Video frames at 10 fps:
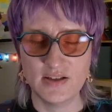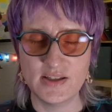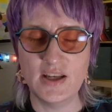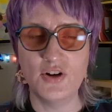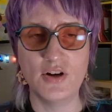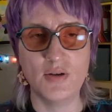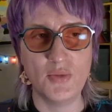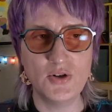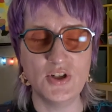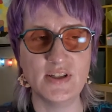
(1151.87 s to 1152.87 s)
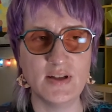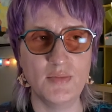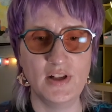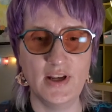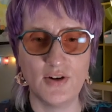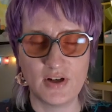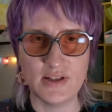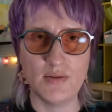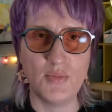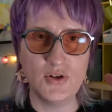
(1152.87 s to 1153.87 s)
it's like you're on a motion simulator
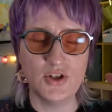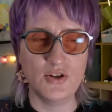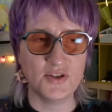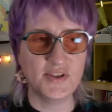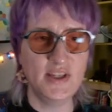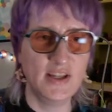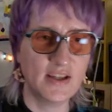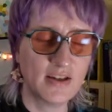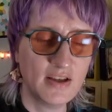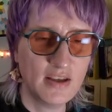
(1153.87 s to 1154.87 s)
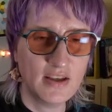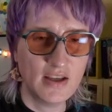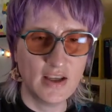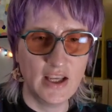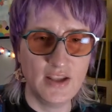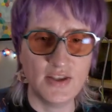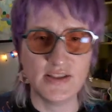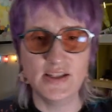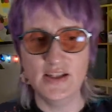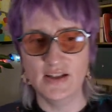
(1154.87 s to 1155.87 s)
because the motion you're seeing in the
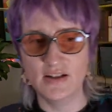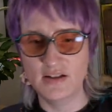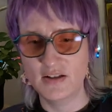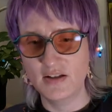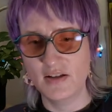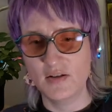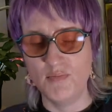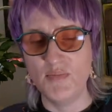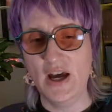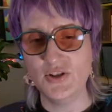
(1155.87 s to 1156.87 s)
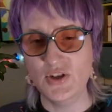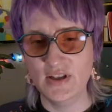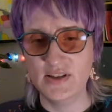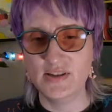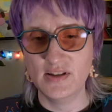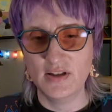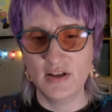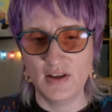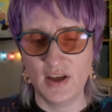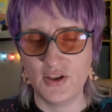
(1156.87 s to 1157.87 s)
scene matches
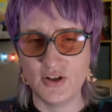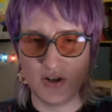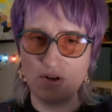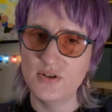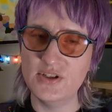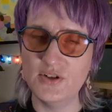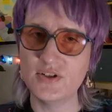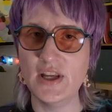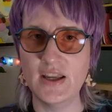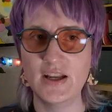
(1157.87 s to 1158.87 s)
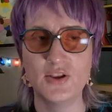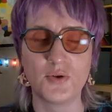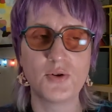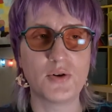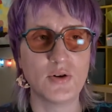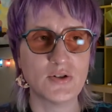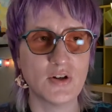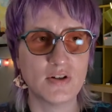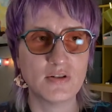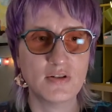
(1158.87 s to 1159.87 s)
like the turns you're taking the roller
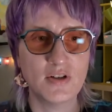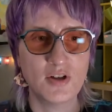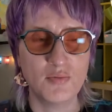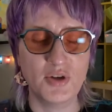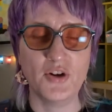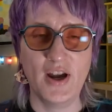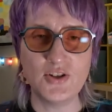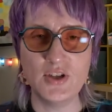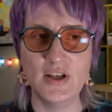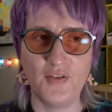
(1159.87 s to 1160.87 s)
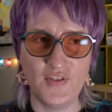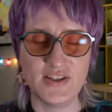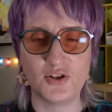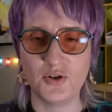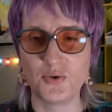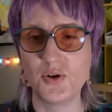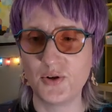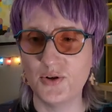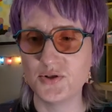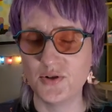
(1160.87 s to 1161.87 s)
coaster, but you're actually in a physical roller
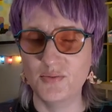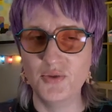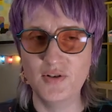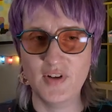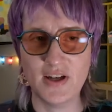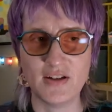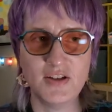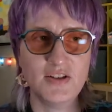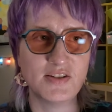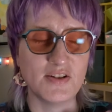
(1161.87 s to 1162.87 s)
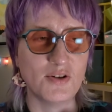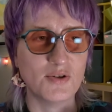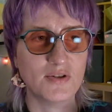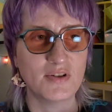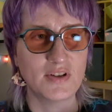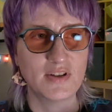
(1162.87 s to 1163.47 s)
coaster and moving. So